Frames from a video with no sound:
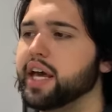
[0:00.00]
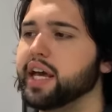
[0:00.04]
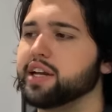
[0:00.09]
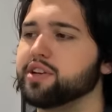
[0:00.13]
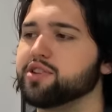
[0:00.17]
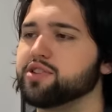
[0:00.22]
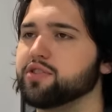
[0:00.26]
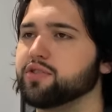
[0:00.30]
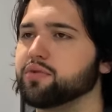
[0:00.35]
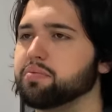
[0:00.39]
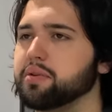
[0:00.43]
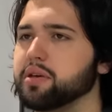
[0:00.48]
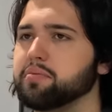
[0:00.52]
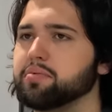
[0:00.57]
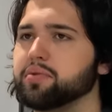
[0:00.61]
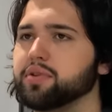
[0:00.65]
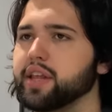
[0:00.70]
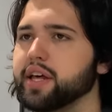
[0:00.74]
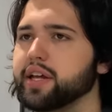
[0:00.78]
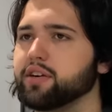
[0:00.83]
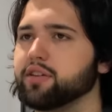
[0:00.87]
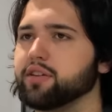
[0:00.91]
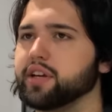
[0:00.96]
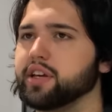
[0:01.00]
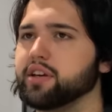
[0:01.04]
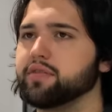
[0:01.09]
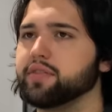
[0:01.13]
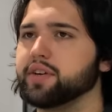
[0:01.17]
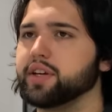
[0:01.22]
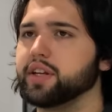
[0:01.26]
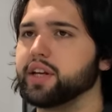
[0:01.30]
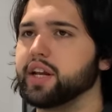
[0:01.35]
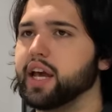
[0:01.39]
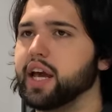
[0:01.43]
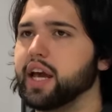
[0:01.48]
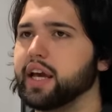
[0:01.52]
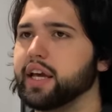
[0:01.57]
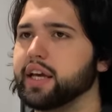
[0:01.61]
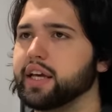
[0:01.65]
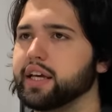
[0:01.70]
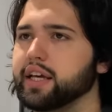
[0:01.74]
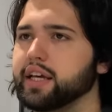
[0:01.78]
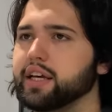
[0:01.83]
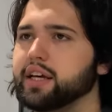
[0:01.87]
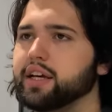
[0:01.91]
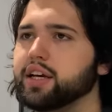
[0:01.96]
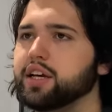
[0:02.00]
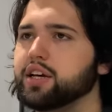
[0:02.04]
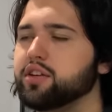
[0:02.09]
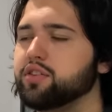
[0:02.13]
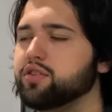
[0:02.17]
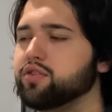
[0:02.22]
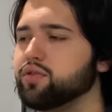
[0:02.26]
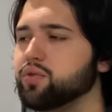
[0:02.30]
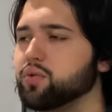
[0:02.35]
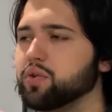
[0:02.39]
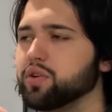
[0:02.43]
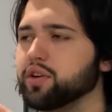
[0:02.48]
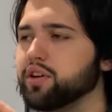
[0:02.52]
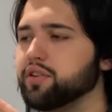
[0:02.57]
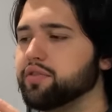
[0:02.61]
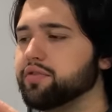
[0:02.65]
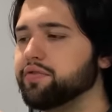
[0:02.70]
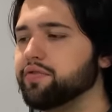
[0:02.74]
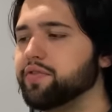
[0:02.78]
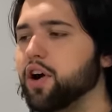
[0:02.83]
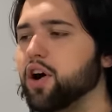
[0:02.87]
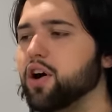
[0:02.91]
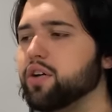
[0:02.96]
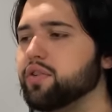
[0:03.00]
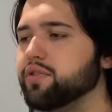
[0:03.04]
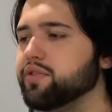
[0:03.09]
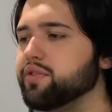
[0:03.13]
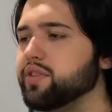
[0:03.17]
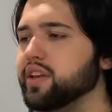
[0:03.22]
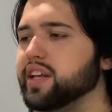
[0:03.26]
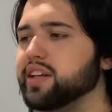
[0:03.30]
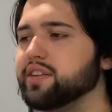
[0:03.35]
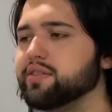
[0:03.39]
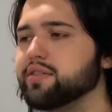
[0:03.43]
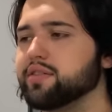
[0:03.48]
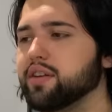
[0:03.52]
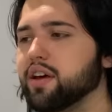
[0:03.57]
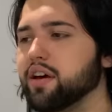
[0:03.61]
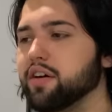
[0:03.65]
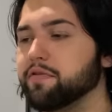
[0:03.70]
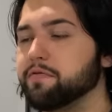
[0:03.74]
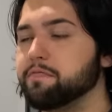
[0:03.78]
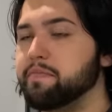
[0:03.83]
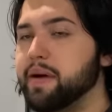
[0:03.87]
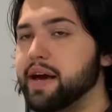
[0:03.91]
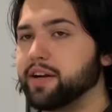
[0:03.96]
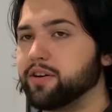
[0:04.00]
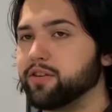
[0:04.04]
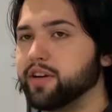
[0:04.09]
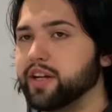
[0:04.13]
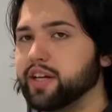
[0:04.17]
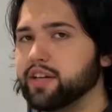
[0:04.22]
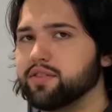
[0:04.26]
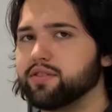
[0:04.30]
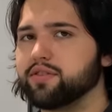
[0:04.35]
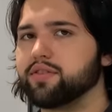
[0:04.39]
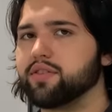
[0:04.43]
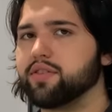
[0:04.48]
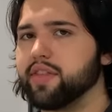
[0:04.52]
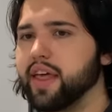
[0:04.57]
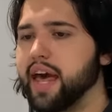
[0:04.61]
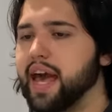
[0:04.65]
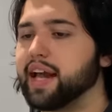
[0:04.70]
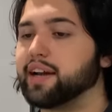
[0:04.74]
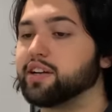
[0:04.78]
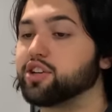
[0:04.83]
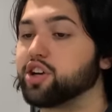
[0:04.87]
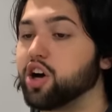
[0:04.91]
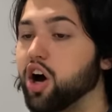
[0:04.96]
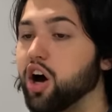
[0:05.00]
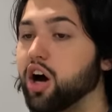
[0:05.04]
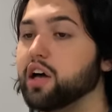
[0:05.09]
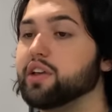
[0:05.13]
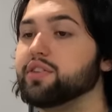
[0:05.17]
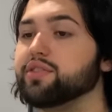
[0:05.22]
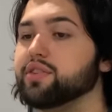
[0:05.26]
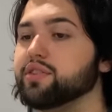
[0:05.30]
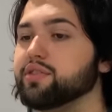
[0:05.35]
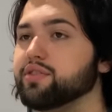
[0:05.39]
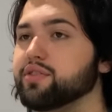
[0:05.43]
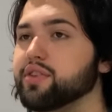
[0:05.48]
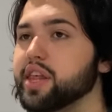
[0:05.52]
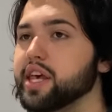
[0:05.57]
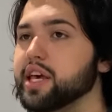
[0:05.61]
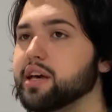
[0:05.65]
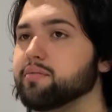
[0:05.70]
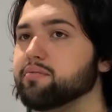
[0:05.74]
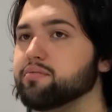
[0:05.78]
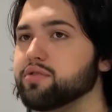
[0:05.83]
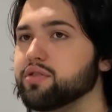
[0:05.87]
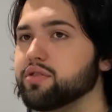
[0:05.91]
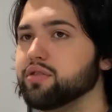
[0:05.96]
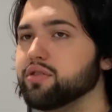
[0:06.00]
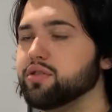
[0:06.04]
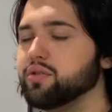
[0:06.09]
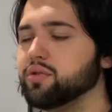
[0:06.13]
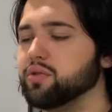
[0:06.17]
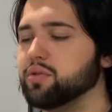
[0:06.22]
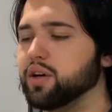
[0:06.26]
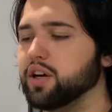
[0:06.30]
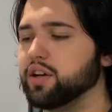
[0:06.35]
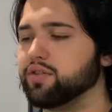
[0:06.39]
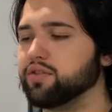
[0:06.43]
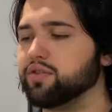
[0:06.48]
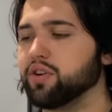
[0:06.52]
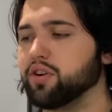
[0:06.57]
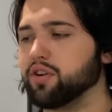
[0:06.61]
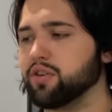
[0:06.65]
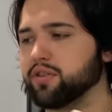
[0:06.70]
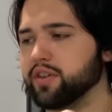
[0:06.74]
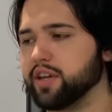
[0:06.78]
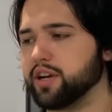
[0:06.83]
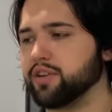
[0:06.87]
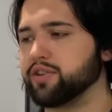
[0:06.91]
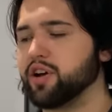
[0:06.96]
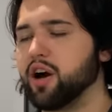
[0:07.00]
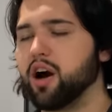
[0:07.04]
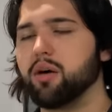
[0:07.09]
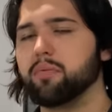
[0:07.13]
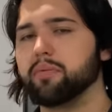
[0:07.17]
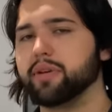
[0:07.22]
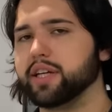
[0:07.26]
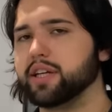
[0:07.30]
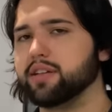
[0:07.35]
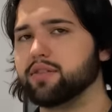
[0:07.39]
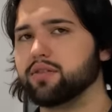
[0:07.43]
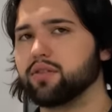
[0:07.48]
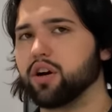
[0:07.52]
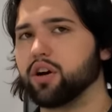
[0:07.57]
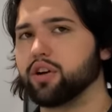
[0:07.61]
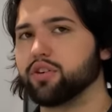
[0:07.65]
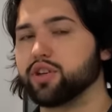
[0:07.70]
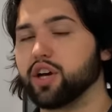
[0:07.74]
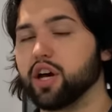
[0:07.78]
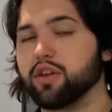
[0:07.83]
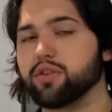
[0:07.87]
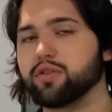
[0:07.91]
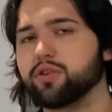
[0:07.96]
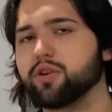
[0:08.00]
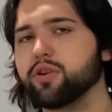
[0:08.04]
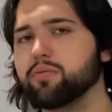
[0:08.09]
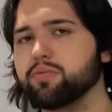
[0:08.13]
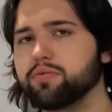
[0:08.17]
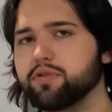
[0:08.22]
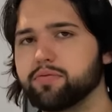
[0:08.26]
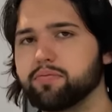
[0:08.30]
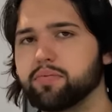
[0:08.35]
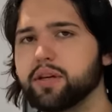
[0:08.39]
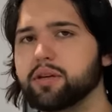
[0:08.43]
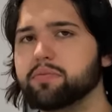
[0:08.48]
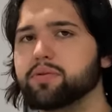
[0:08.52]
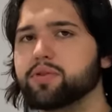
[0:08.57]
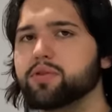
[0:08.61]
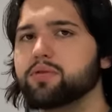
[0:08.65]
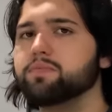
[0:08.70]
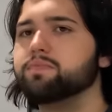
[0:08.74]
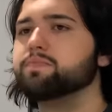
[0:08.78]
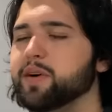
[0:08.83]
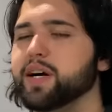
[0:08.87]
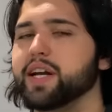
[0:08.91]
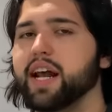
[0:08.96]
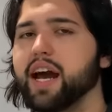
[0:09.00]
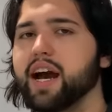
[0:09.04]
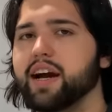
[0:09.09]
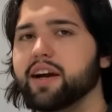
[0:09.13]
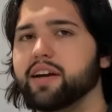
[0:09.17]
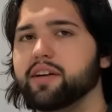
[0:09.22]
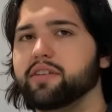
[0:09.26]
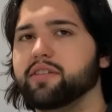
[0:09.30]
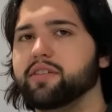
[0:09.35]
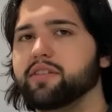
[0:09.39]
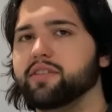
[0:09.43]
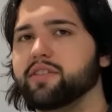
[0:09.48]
It's just people that are given a sort of false sense of betterness that causes them to assert their dominance onto other groups of people. But I